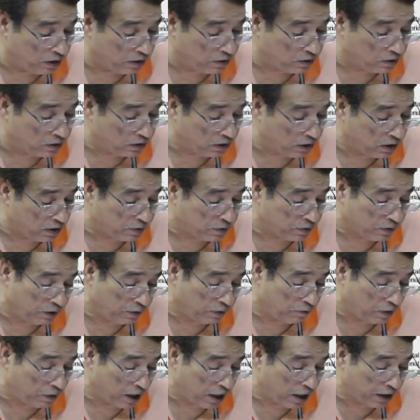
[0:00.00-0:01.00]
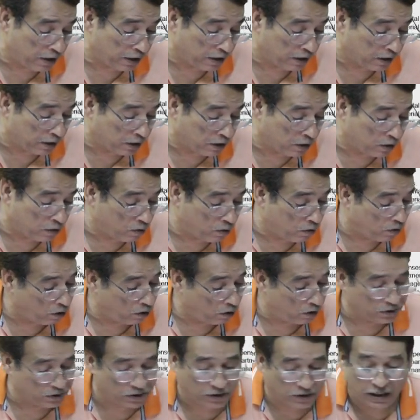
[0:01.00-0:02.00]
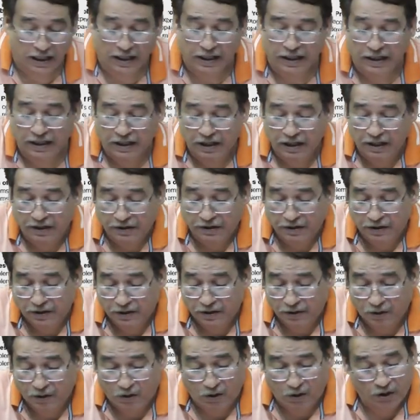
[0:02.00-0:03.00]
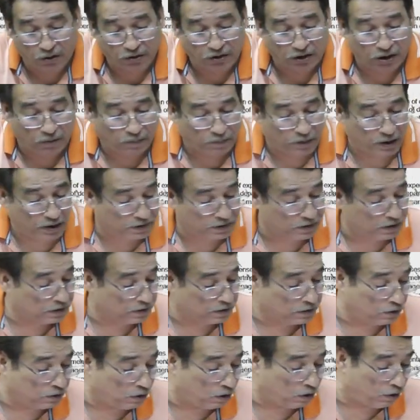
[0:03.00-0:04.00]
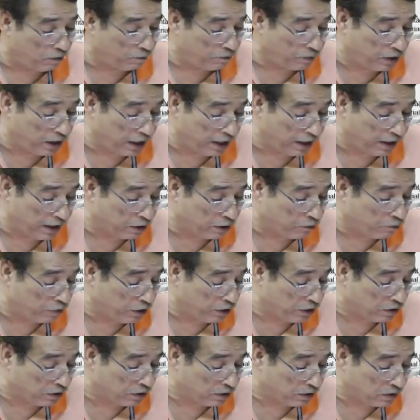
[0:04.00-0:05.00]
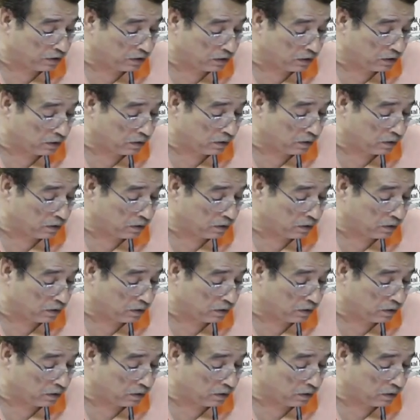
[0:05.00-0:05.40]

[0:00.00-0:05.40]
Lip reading: is divided or segregated on the basis of direct wages.